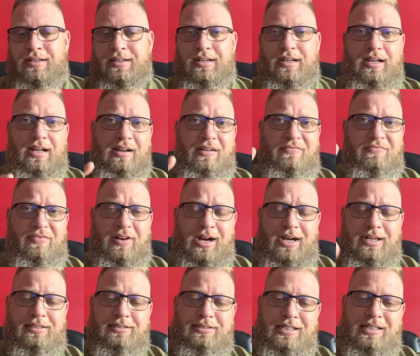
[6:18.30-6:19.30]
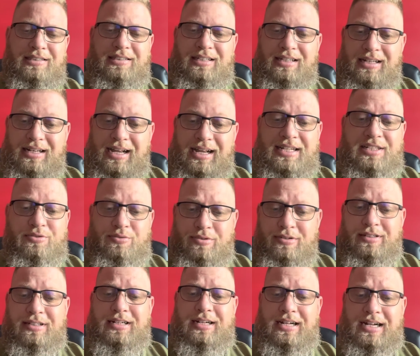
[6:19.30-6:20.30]
Uh, finally, the last
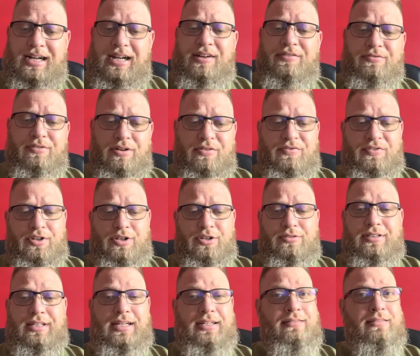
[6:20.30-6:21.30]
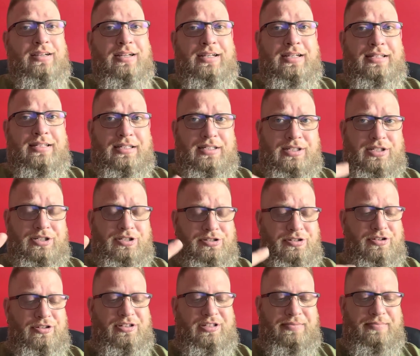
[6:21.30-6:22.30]
one that I have reviewed that this is
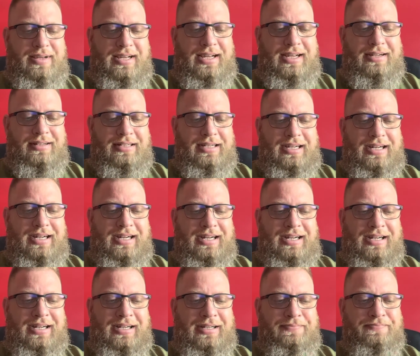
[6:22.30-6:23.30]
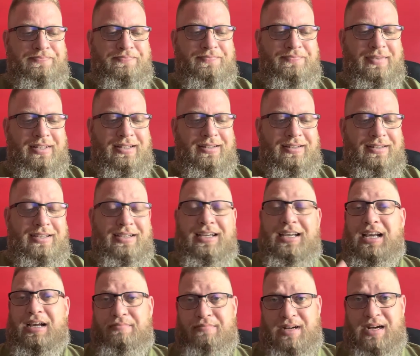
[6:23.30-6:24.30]
new to me. Uh,
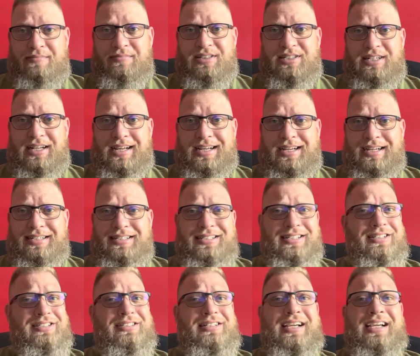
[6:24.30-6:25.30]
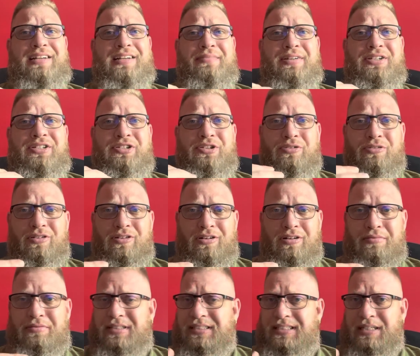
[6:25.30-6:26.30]
and my mistake is it's taken me so
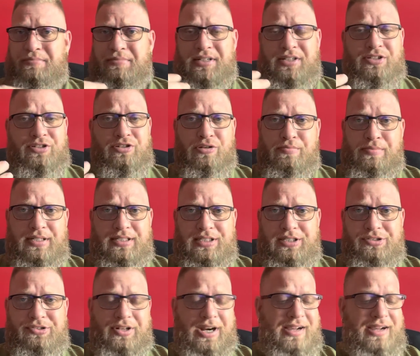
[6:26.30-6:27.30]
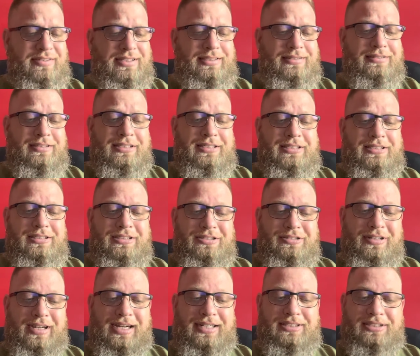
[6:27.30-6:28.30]
long because I've been so busy traveling
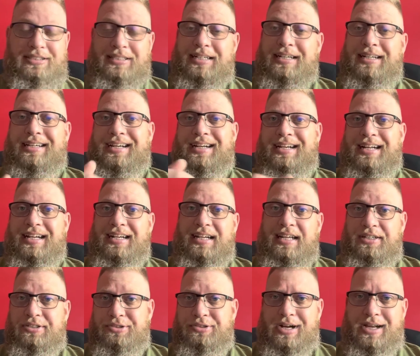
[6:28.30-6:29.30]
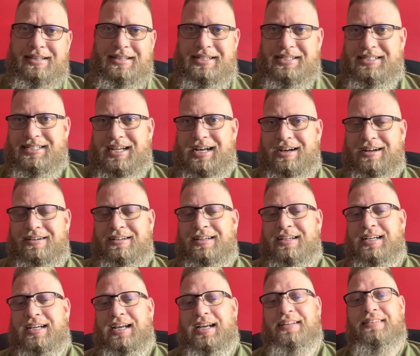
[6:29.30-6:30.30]
to actually get in and try these out.
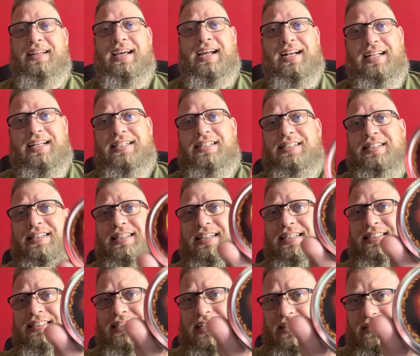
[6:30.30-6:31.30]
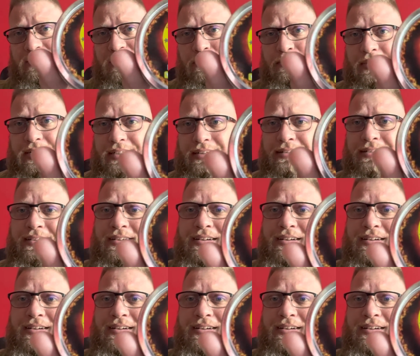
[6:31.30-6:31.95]
And that is the Gentleman.